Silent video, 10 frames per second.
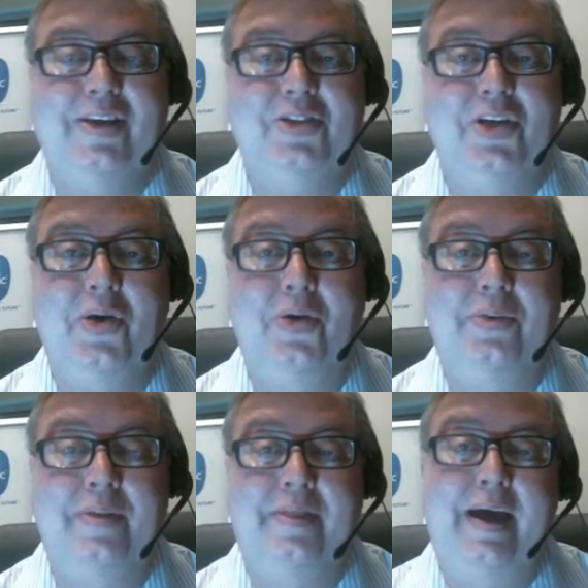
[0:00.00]

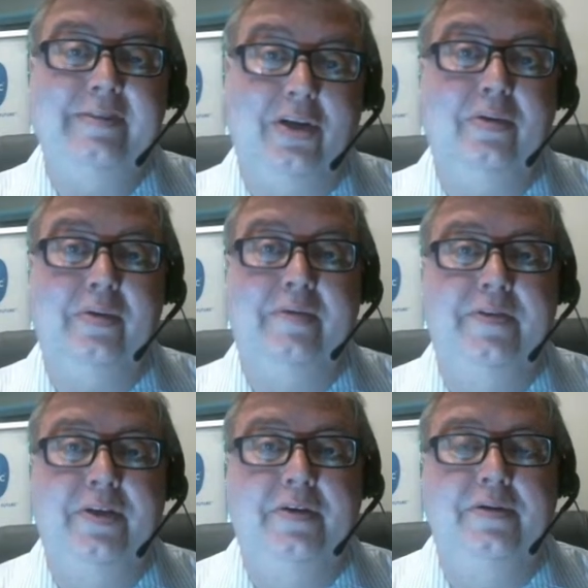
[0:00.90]
So that's our
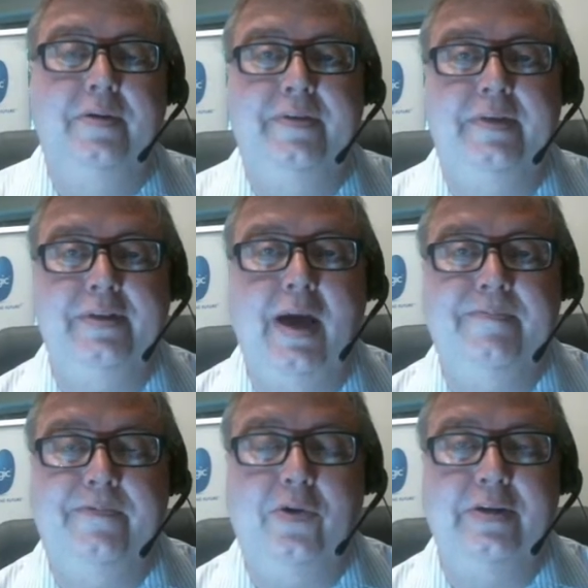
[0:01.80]
review of the
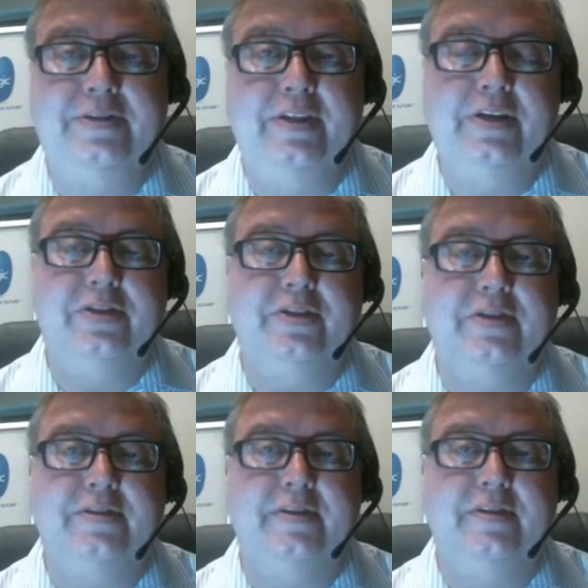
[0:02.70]
top 4
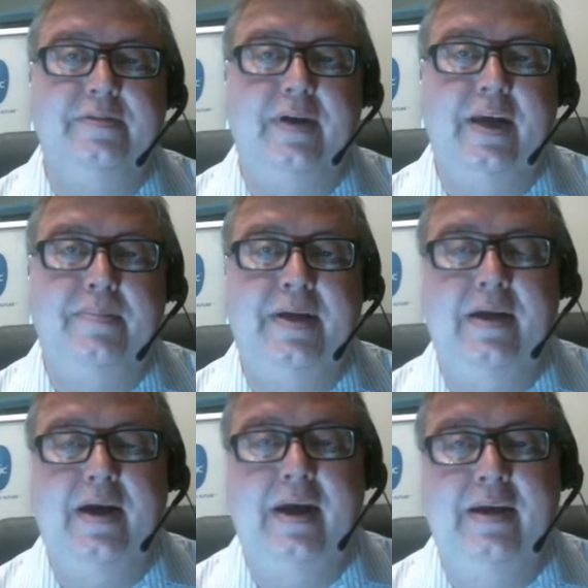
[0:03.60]
essentials of
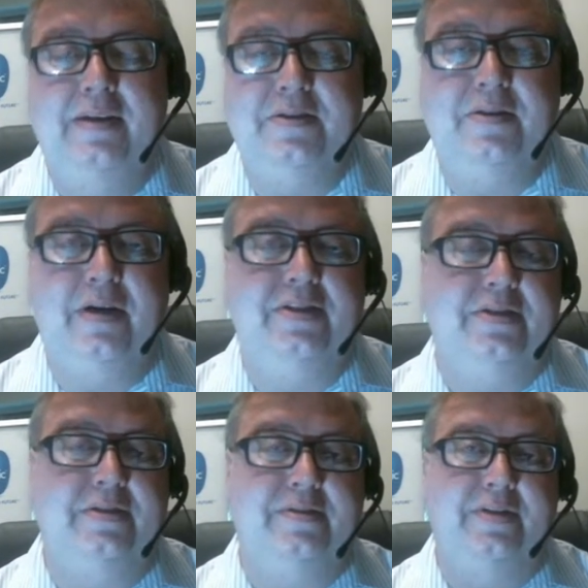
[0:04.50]
API
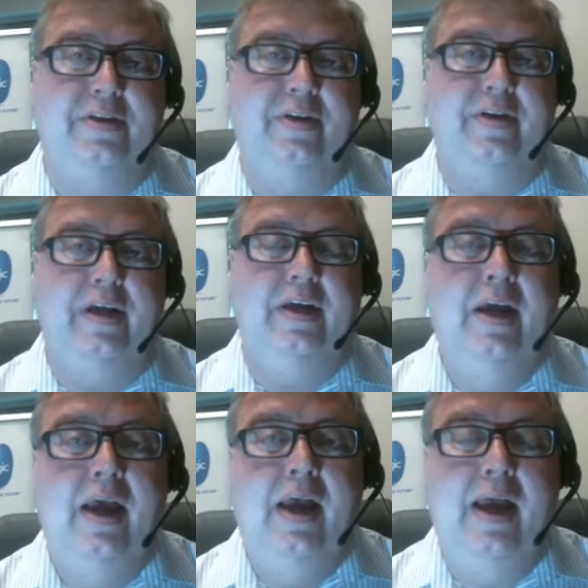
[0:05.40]
integration security
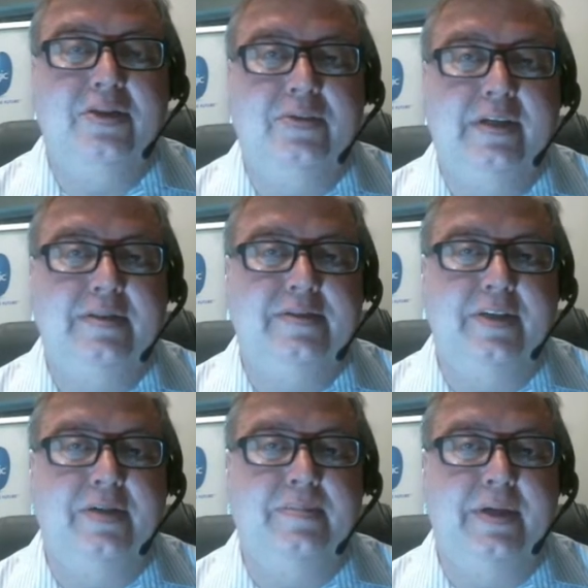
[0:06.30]
as we
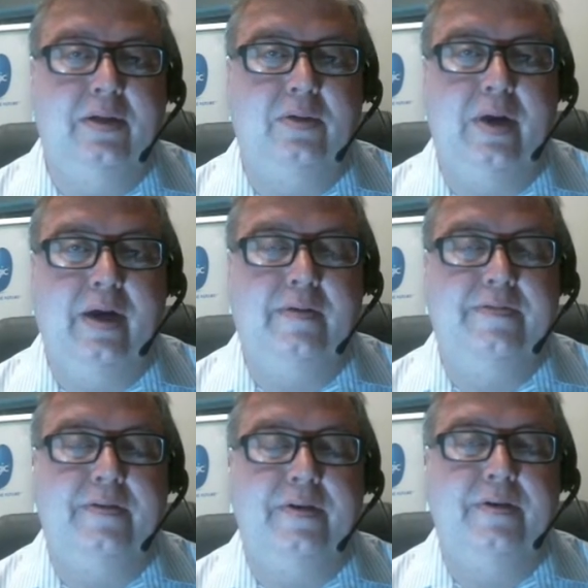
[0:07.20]
consider middleware
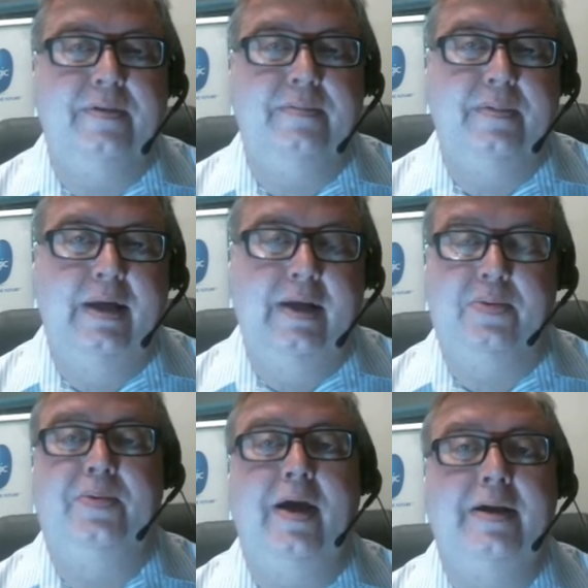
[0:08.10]
for
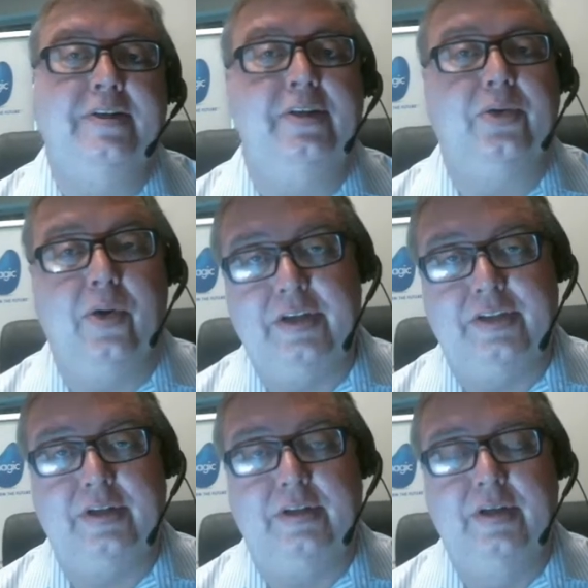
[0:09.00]
enterprise
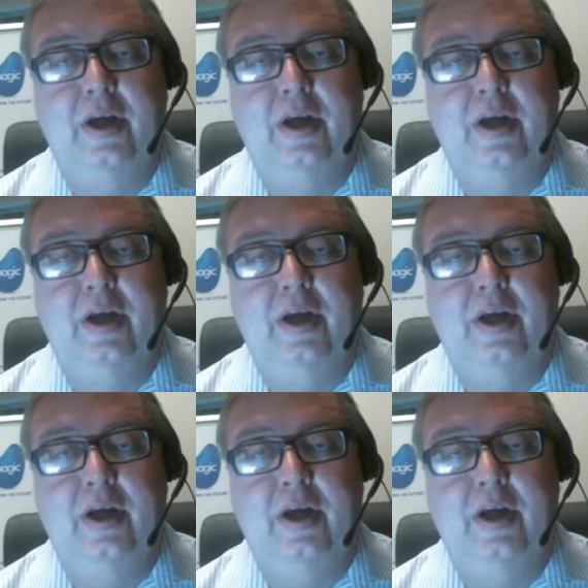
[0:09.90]
integration.